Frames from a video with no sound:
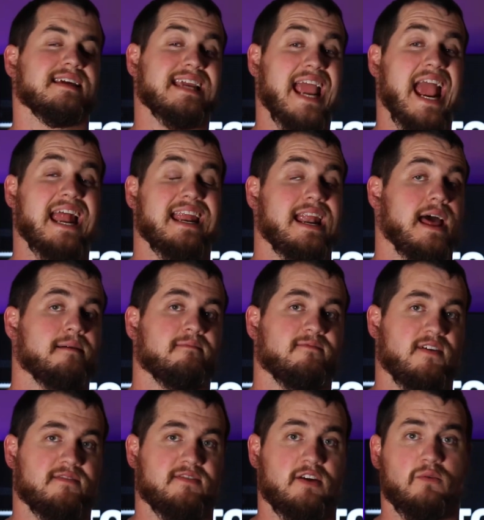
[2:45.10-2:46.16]
the Canon
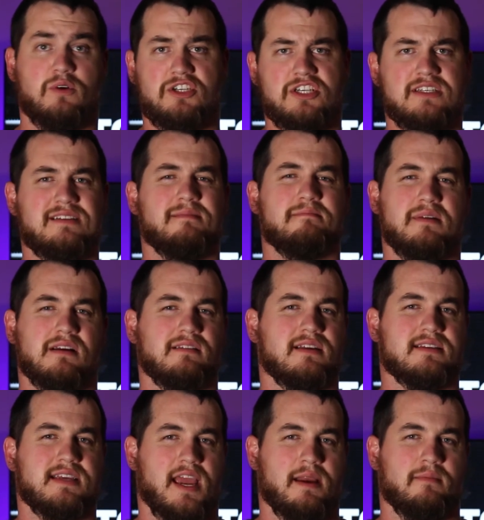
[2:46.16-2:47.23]
M50, which is a
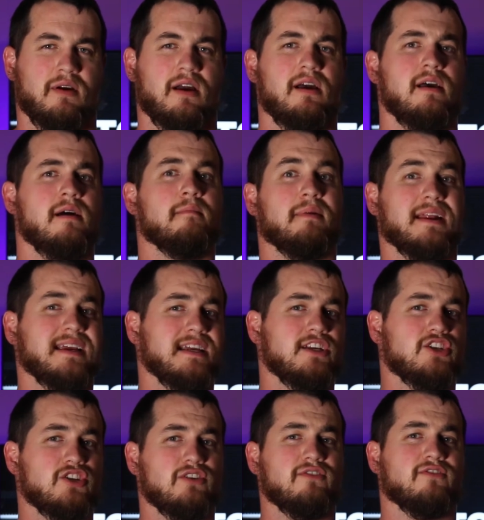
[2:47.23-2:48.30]
mirrorless camera, but it can
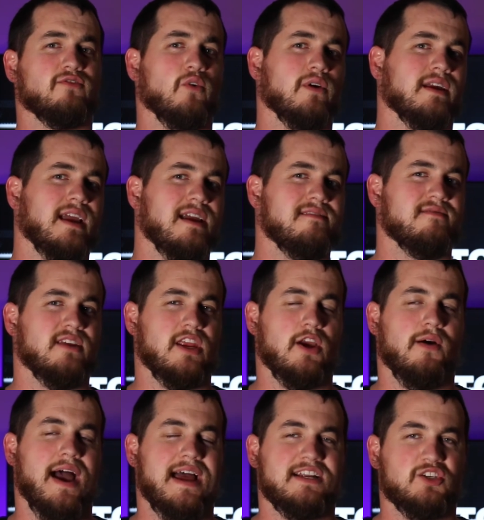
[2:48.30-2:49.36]
shoot 4K
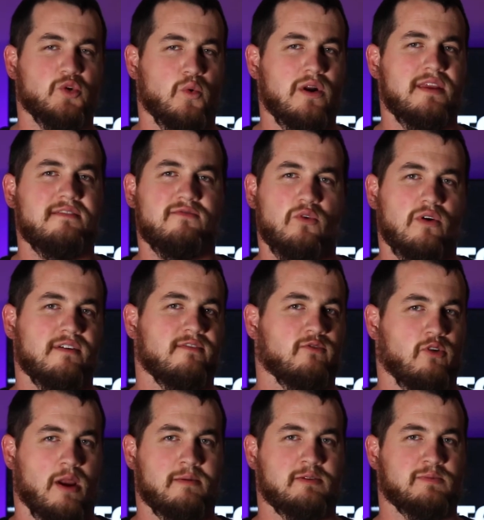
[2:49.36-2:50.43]
video at 24
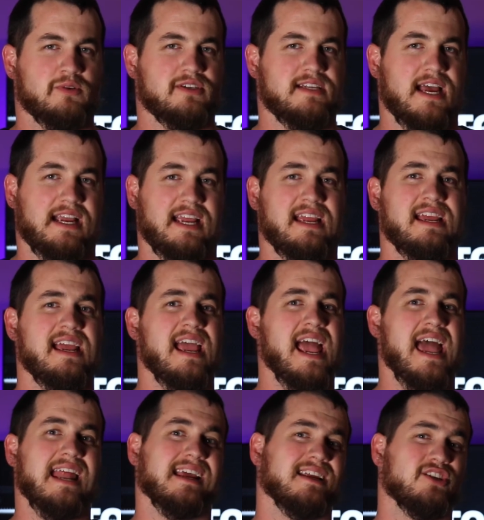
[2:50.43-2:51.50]
frames per second,
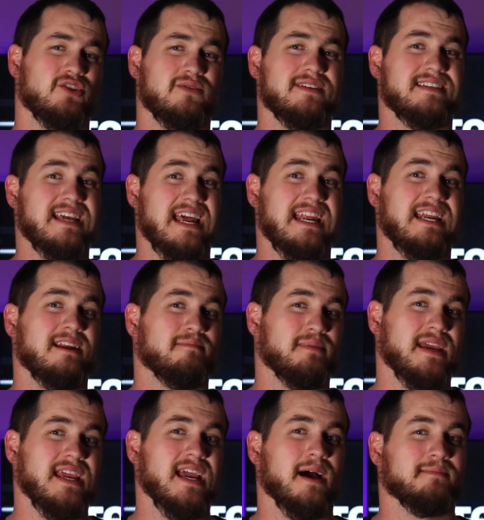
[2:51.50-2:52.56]
and it can shoot in
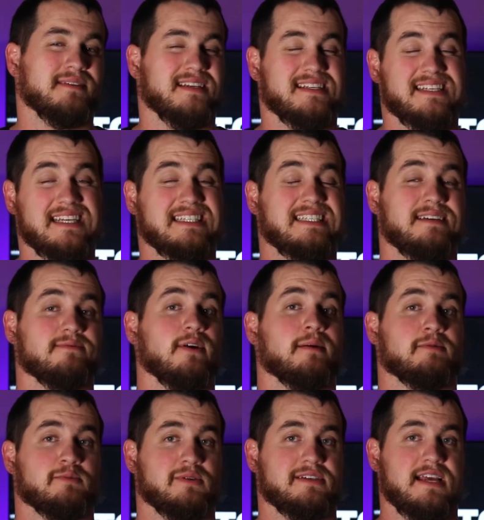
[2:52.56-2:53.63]
1080p up to 60
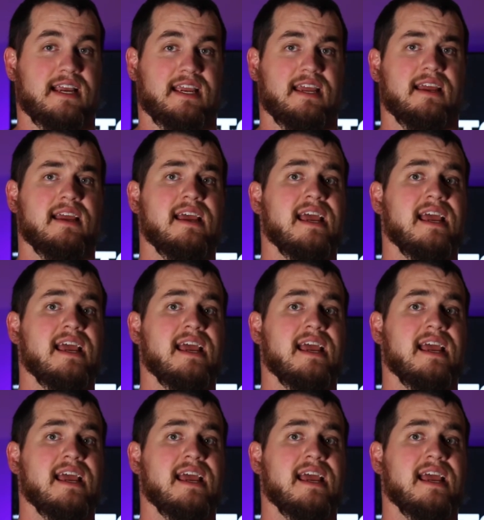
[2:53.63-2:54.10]
frames per second.